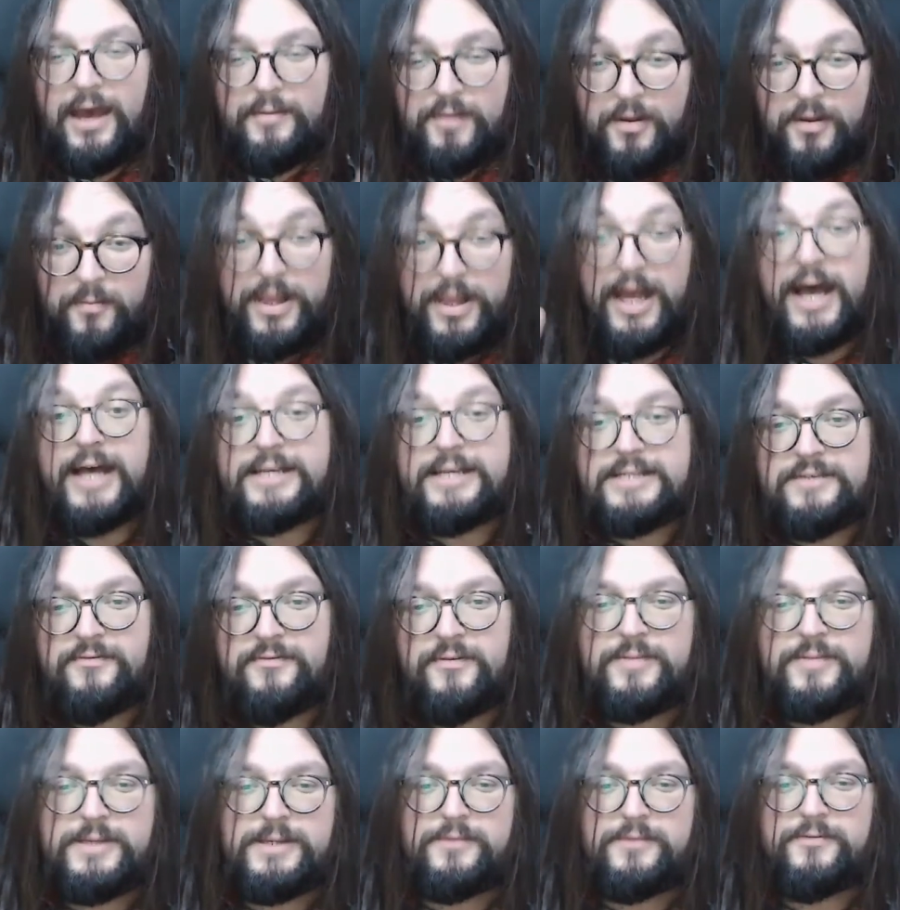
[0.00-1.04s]
blast
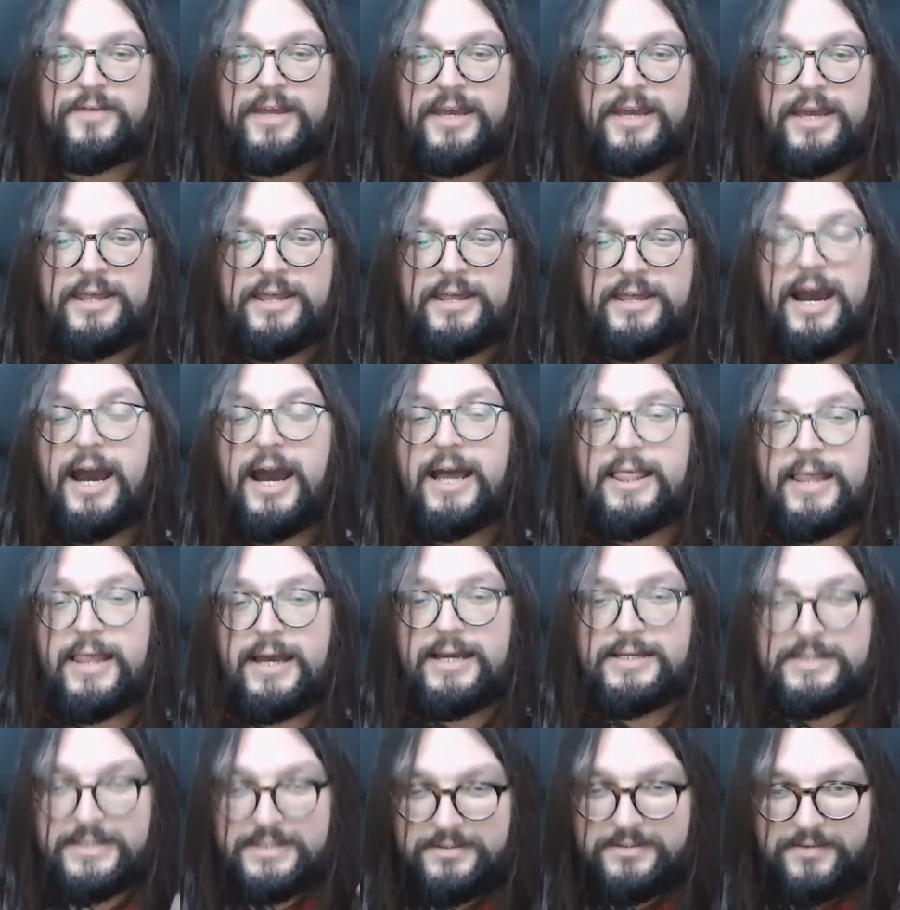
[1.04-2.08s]
from sort of the eye
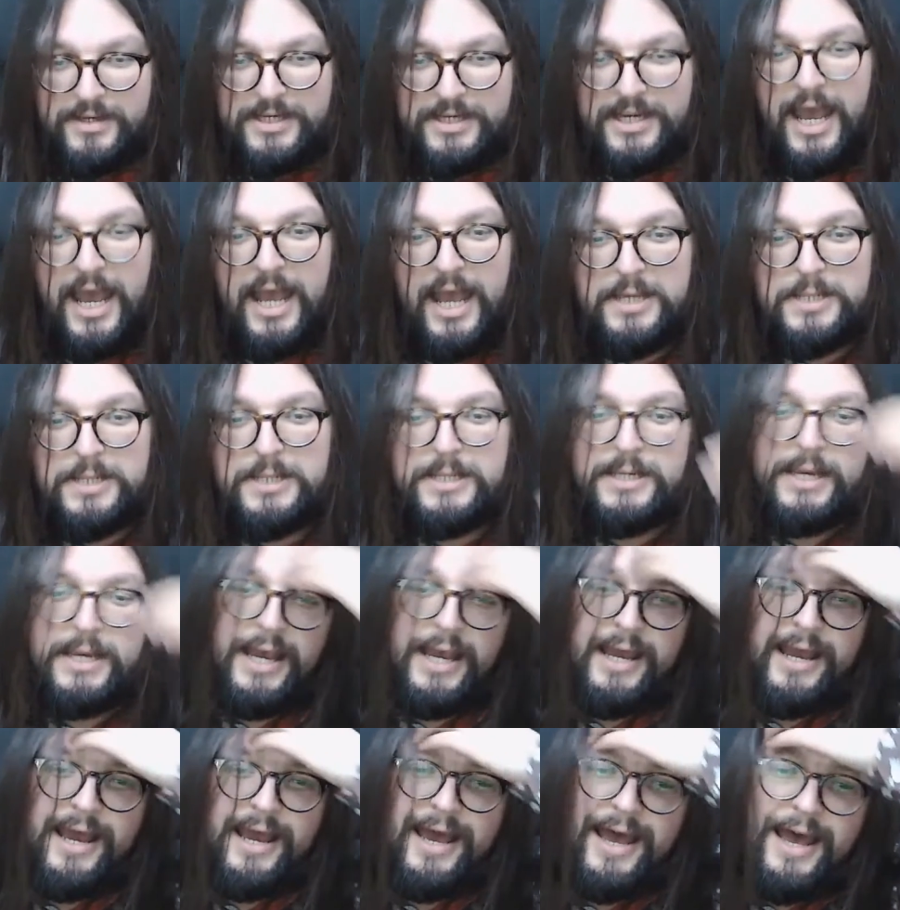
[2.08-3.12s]
lasers, which catch
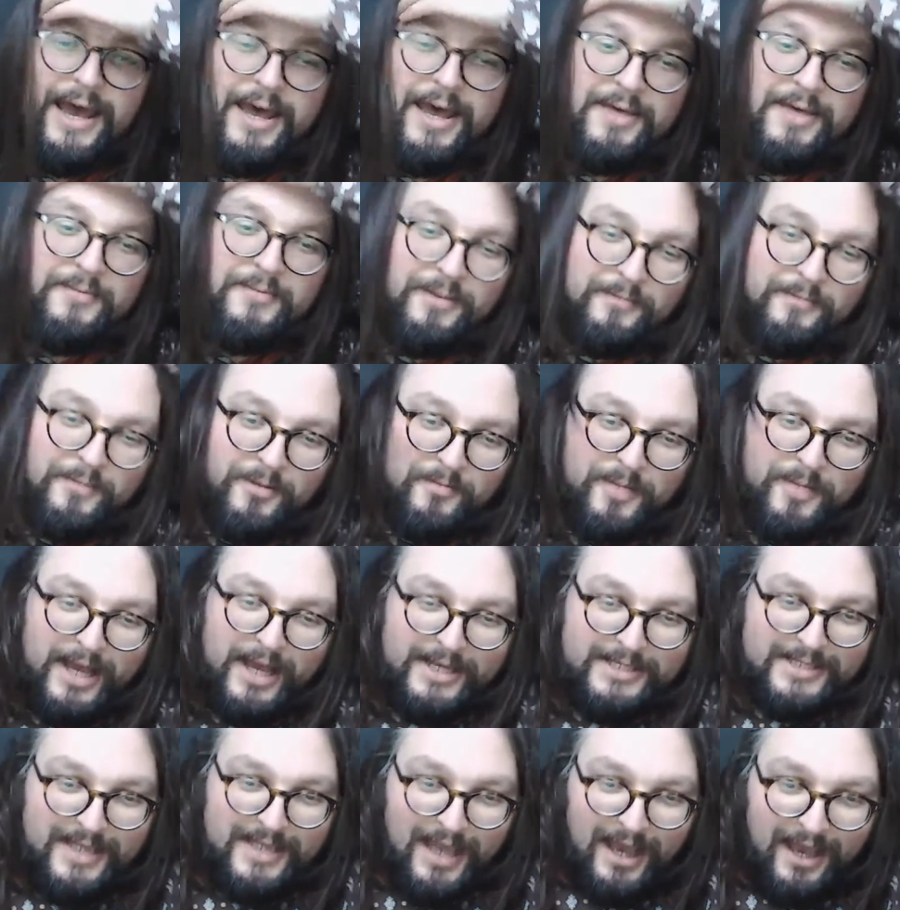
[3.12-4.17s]
the Black
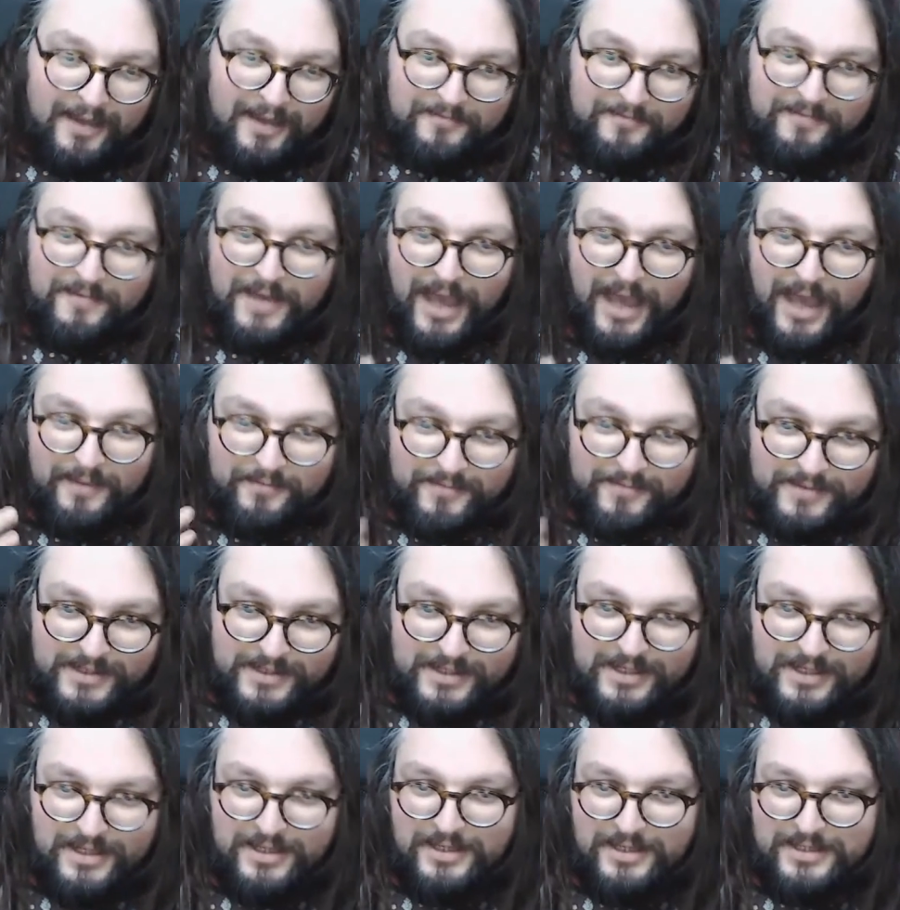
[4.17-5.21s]
Star
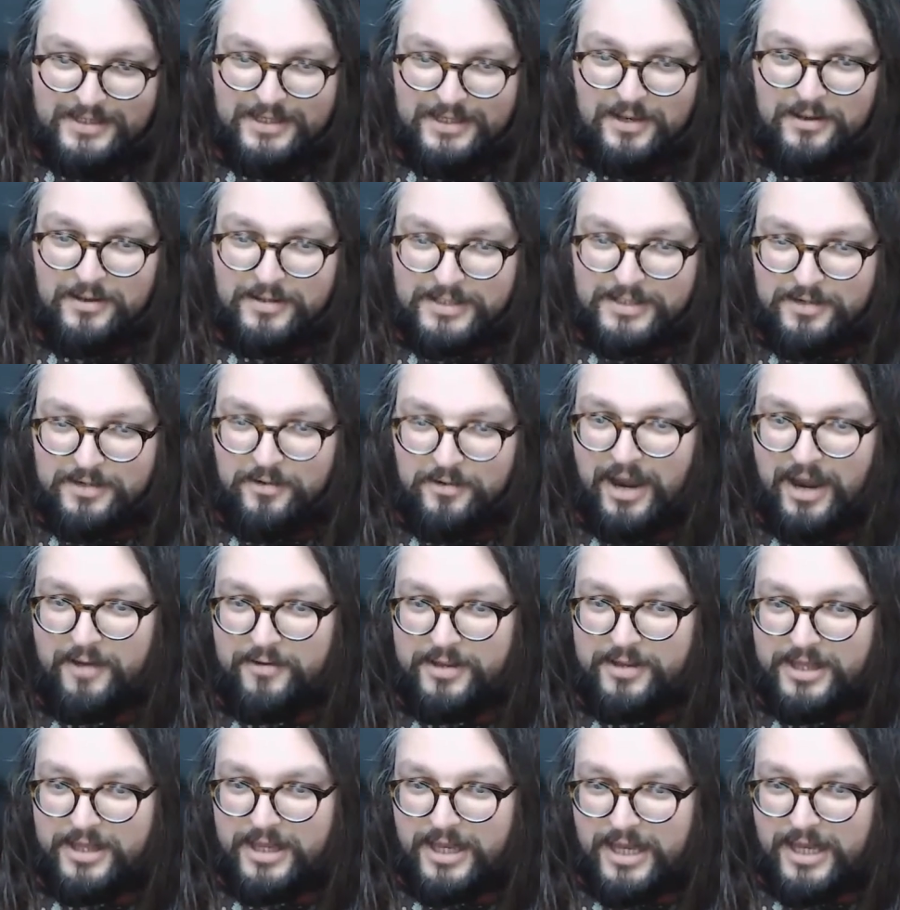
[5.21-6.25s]
square
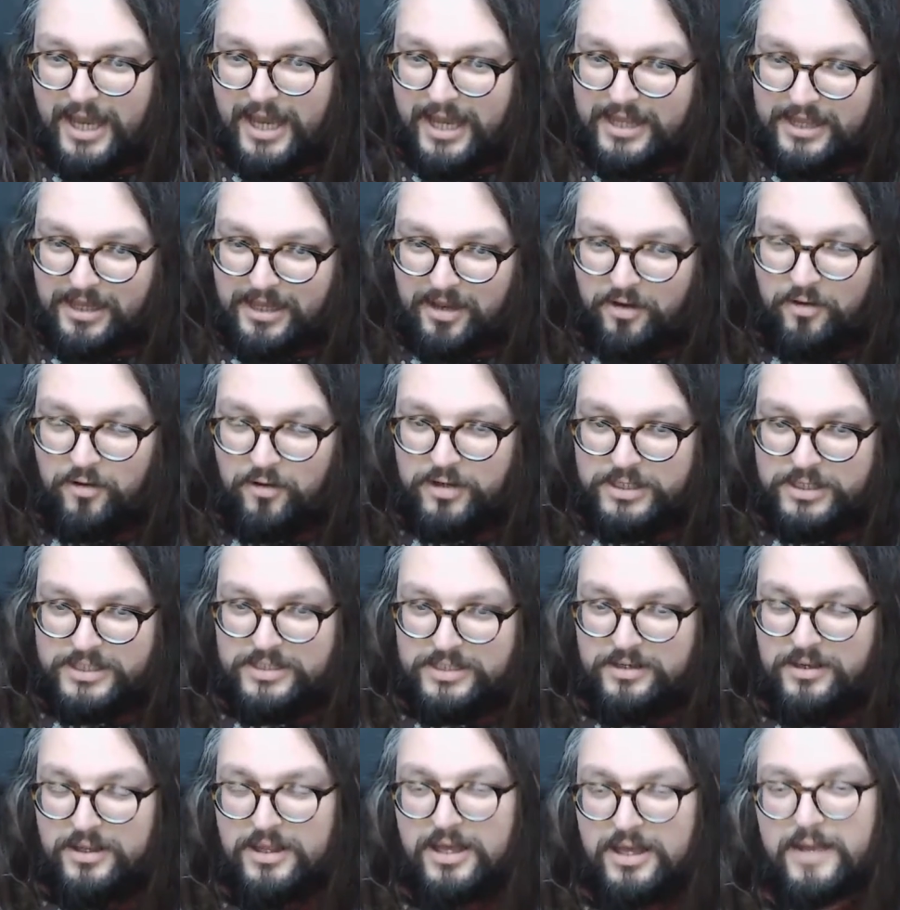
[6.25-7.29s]
in the core,
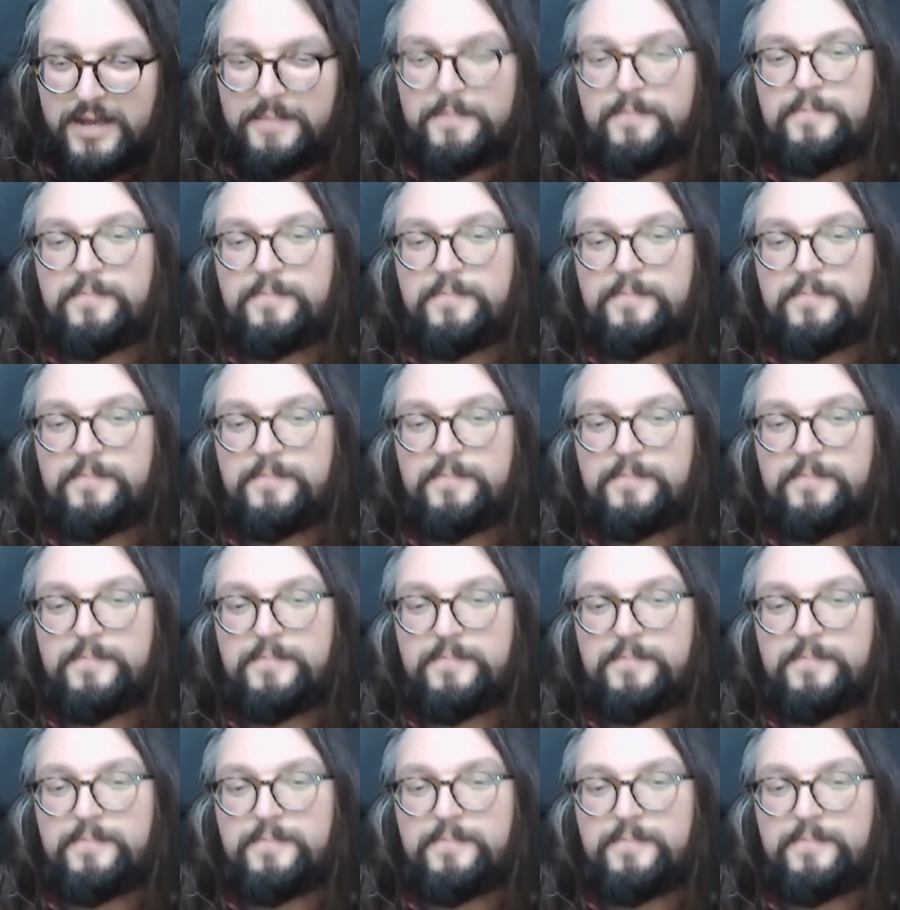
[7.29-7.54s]
sort of thing.